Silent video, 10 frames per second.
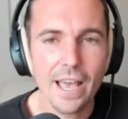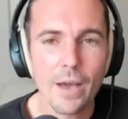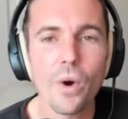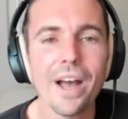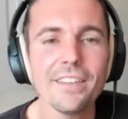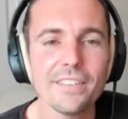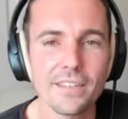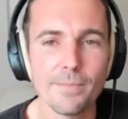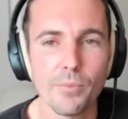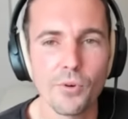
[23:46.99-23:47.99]
And why is
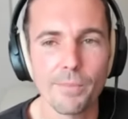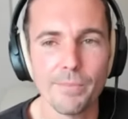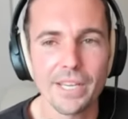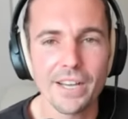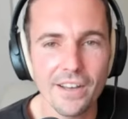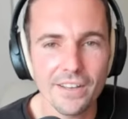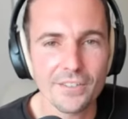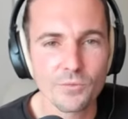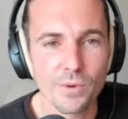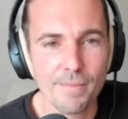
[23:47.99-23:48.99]
this important?
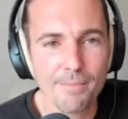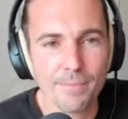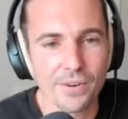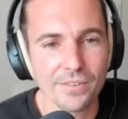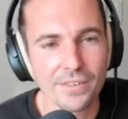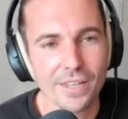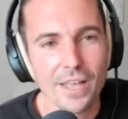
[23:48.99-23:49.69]
Because remember,